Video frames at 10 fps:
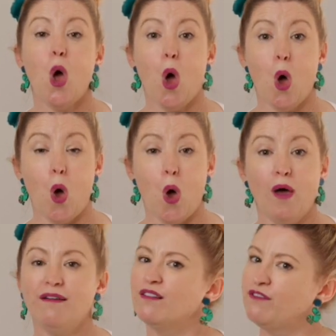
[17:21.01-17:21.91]

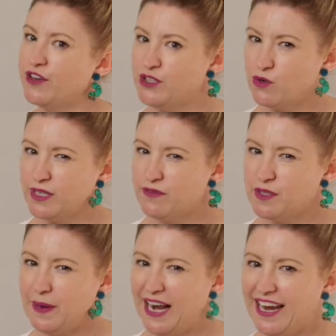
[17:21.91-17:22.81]
first choice for
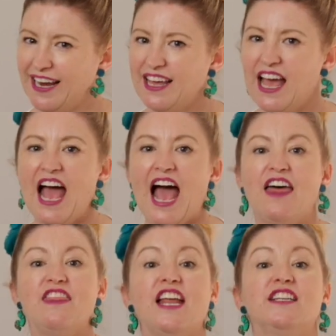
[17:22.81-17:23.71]
spelling,
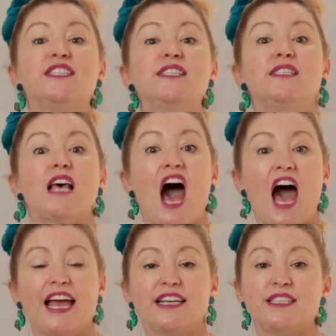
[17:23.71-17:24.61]
and then
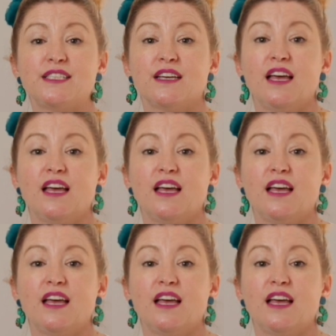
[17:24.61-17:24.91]
size.